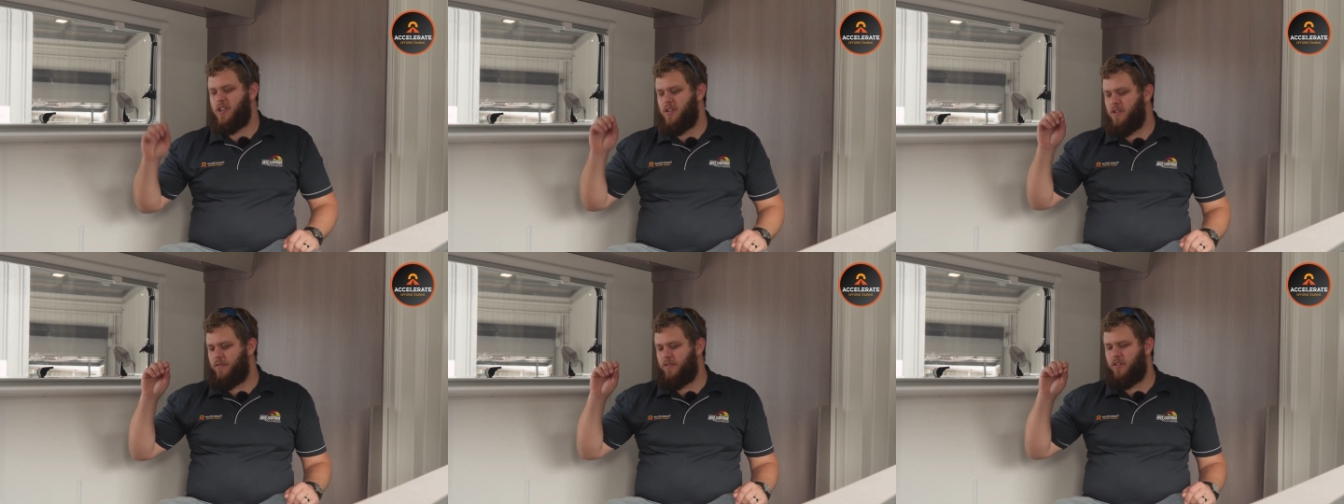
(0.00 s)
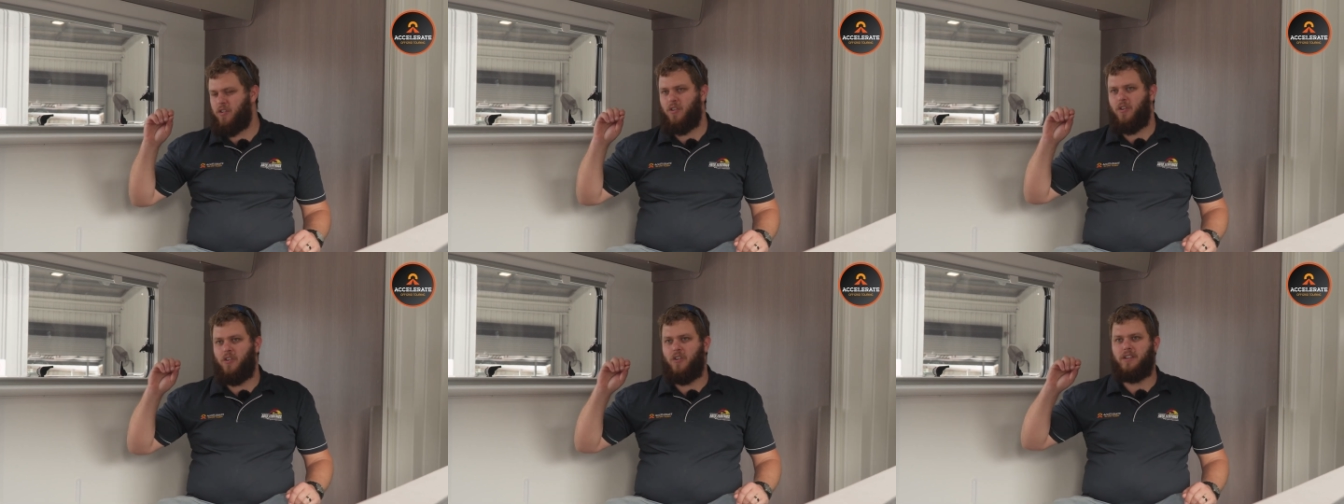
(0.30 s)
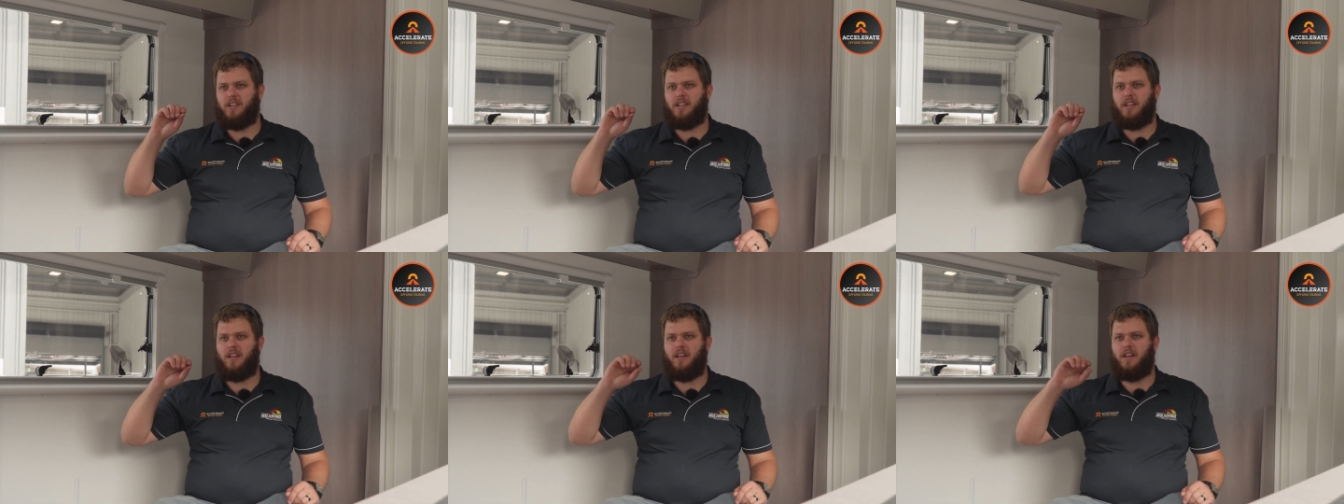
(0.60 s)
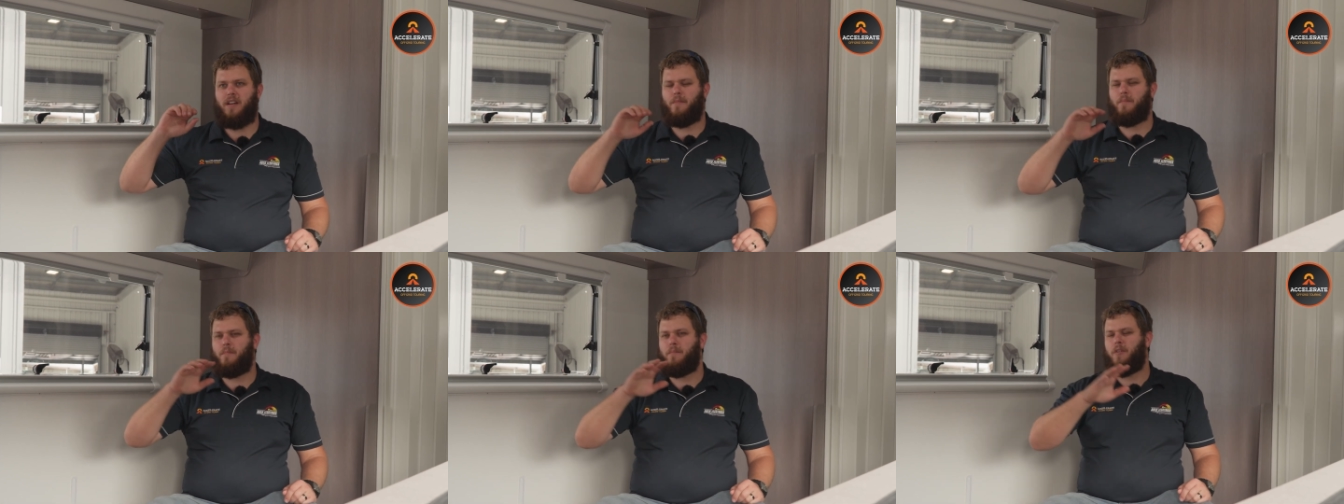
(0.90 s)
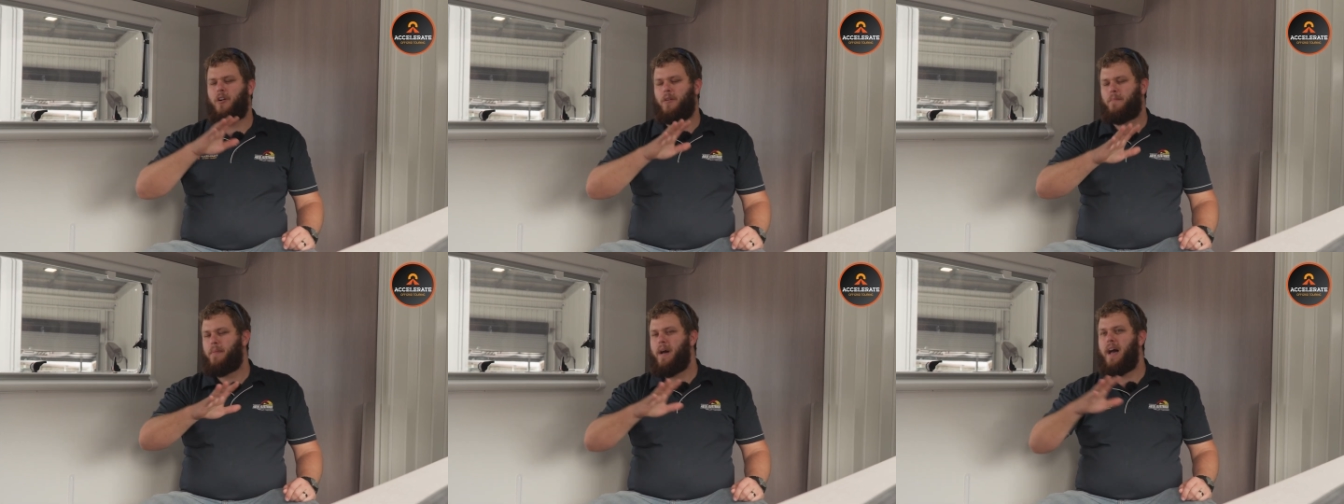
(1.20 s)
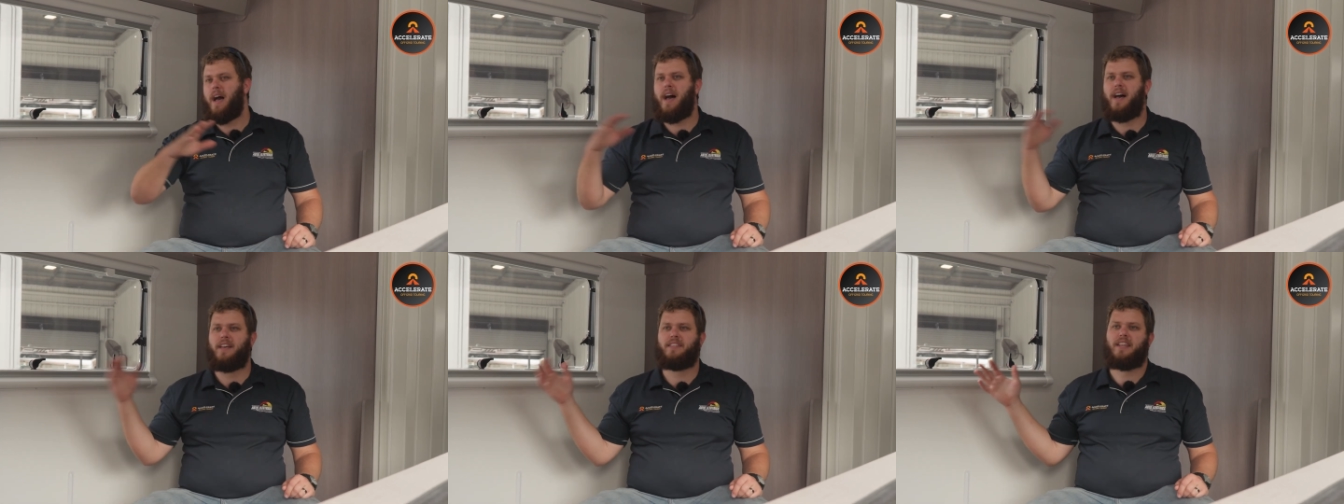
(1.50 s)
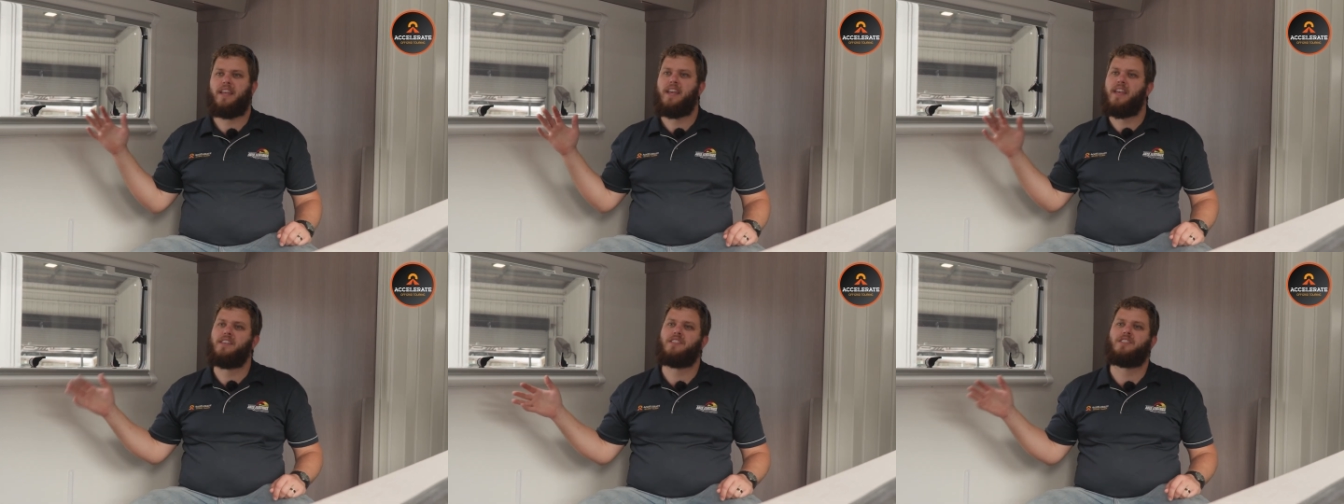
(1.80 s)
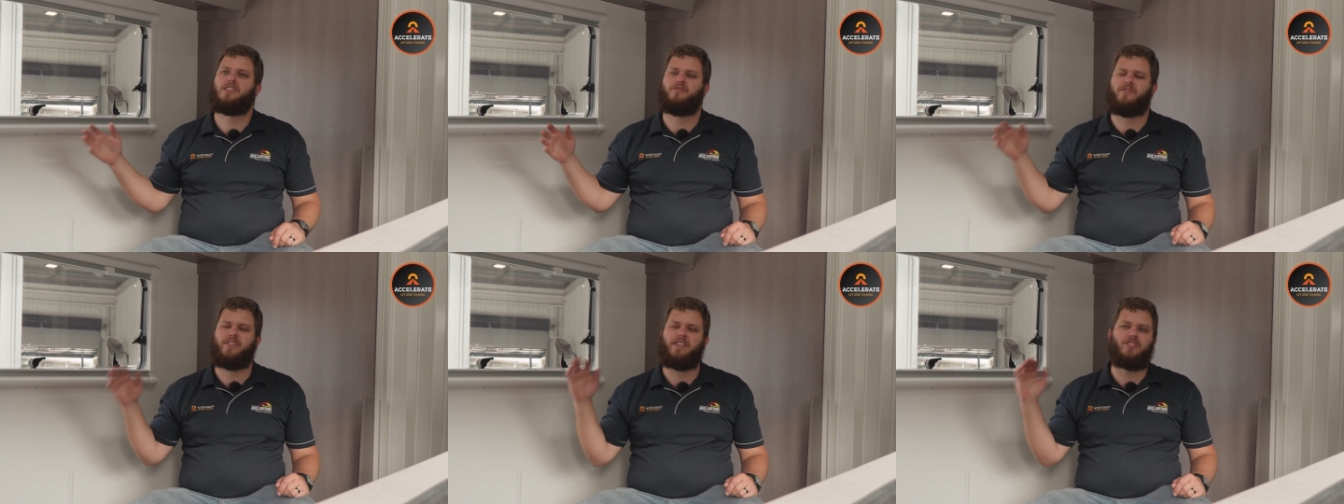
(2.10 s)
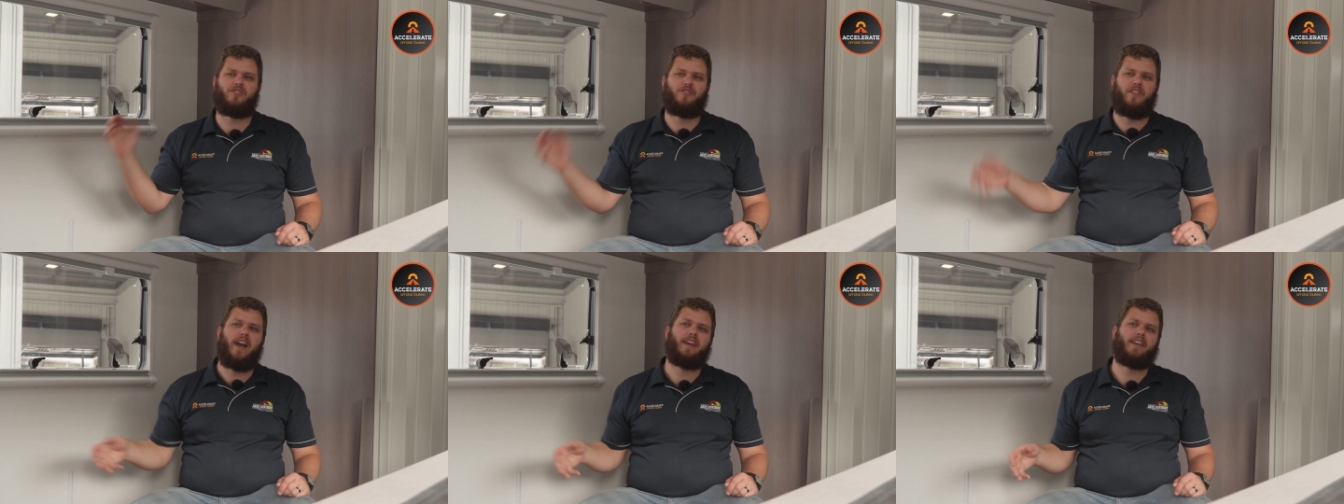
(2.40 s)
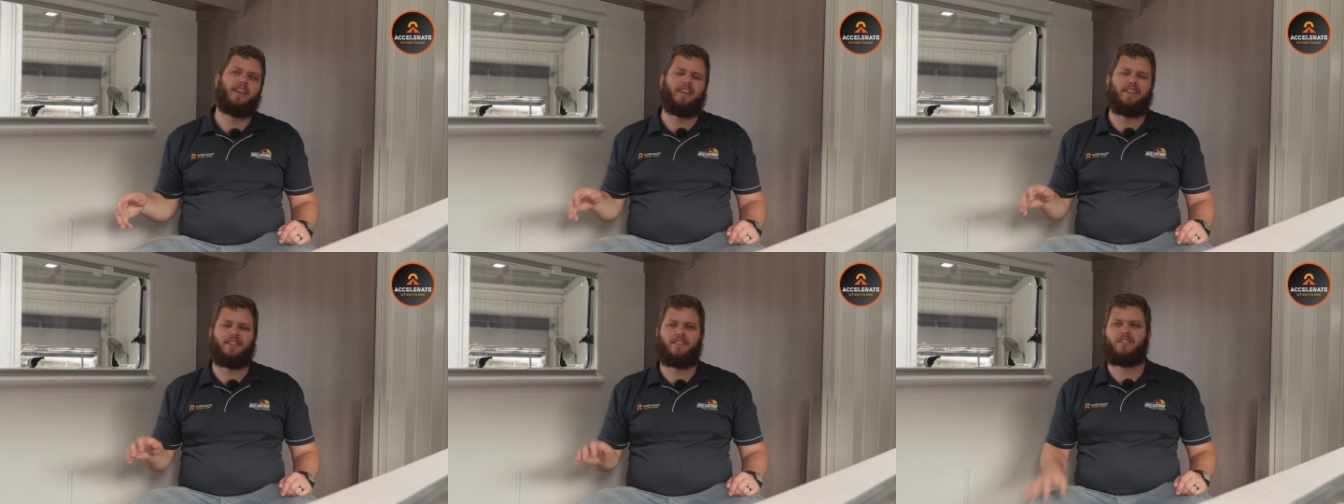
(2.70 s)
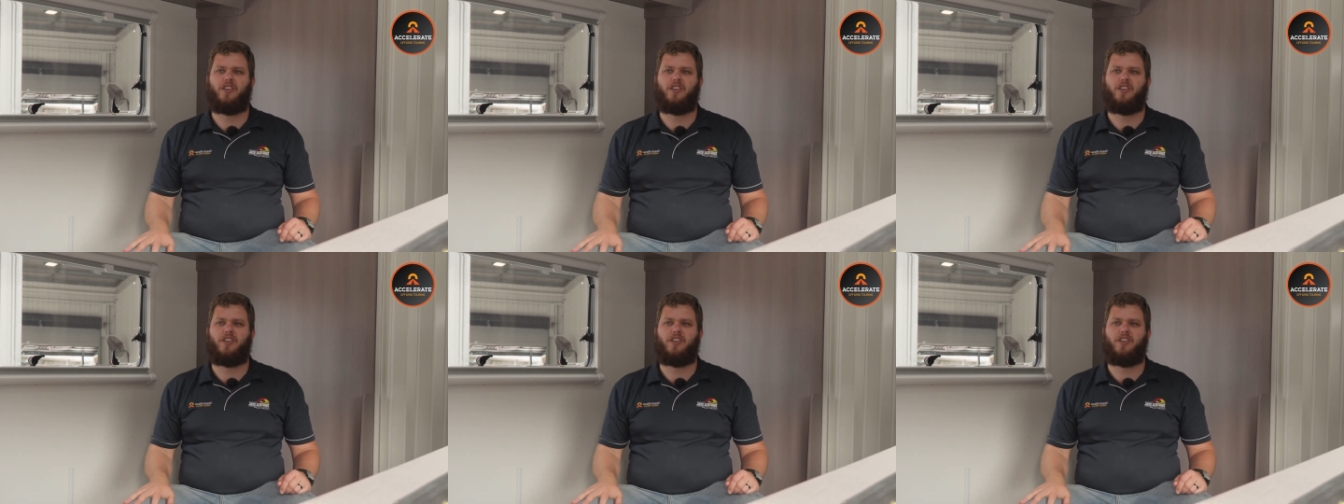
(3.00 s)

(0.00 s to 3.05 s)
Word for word: You've got like past history tracking.